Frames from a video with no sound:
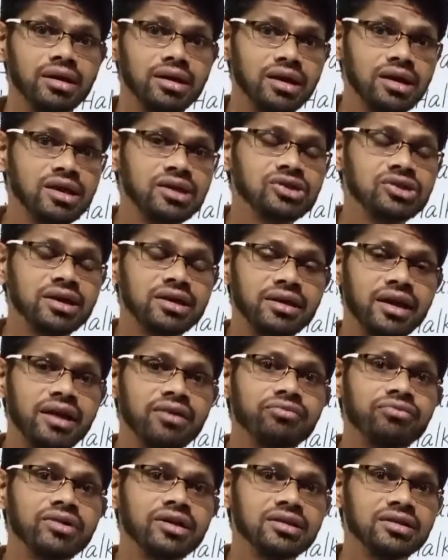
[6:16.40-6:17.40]
each and
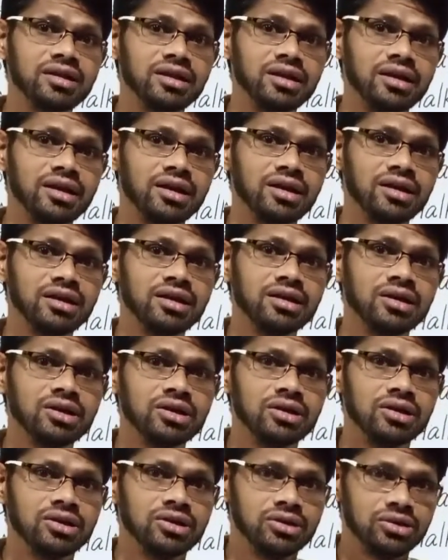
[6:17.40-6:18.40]
everything
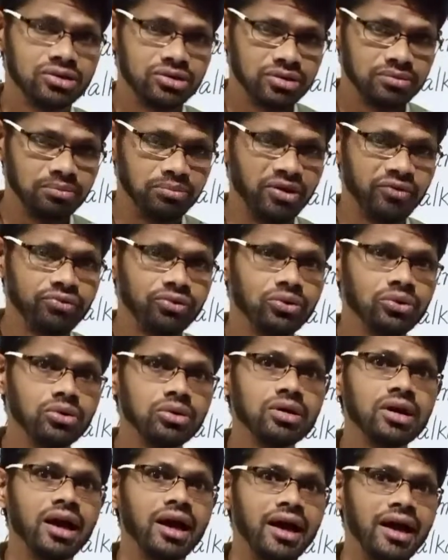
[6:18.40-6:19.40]

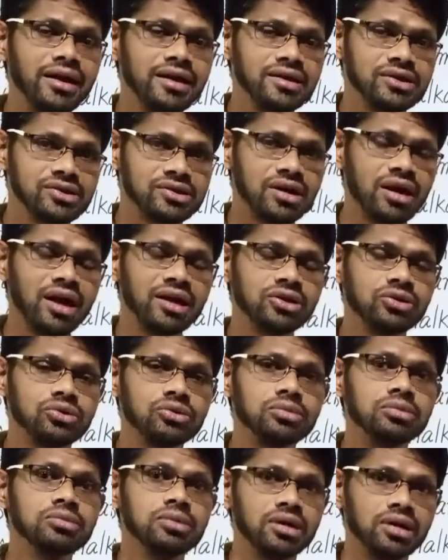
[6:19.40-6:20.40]
before I start
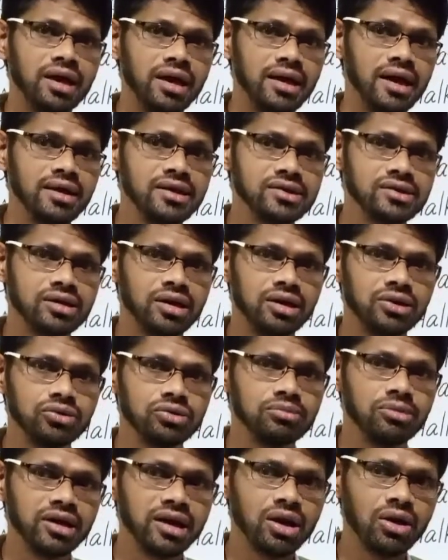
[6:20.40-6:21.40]

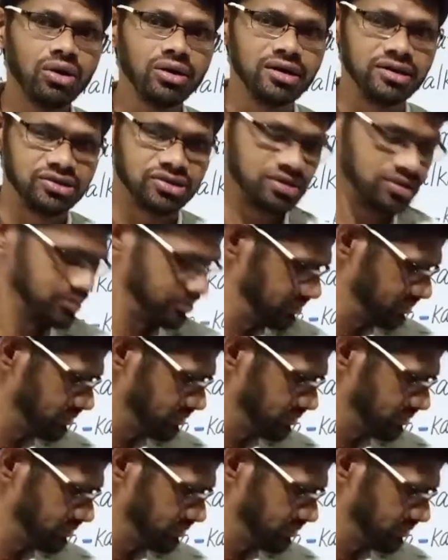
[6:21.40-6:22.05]
my college.